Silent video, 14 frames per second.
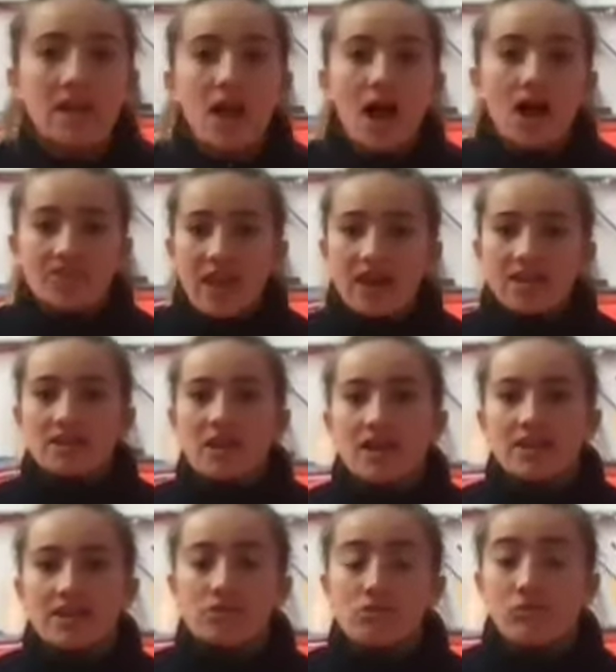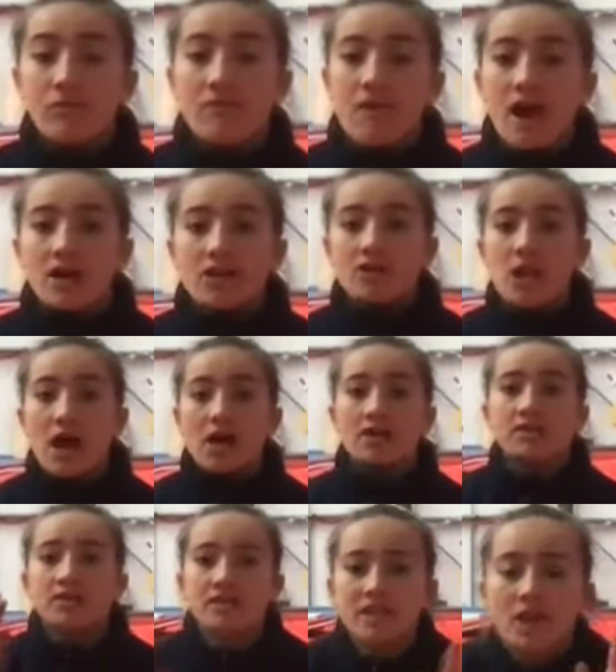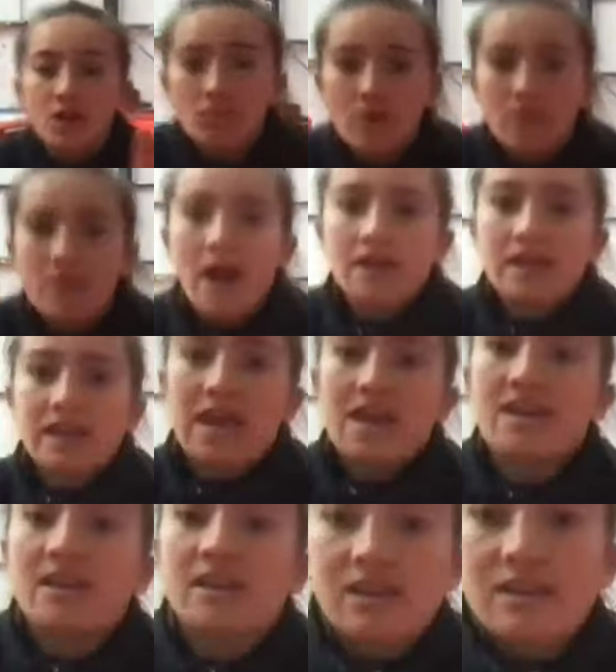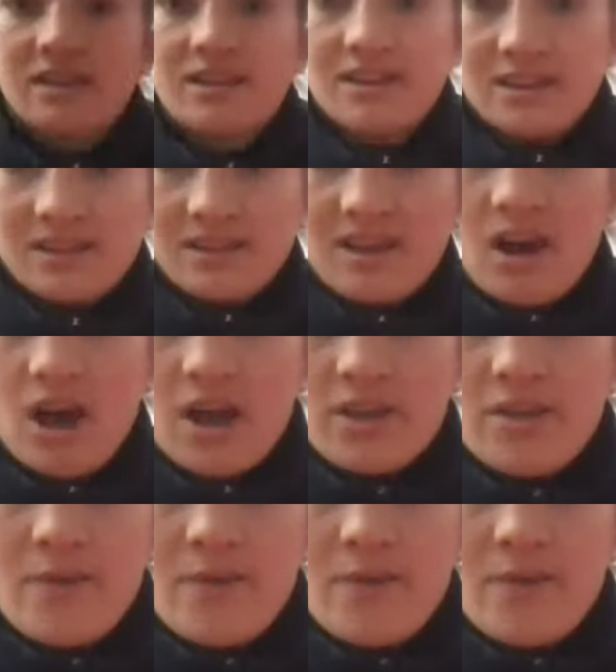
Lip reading: last exercise is your reverse lunge with that kick. Are you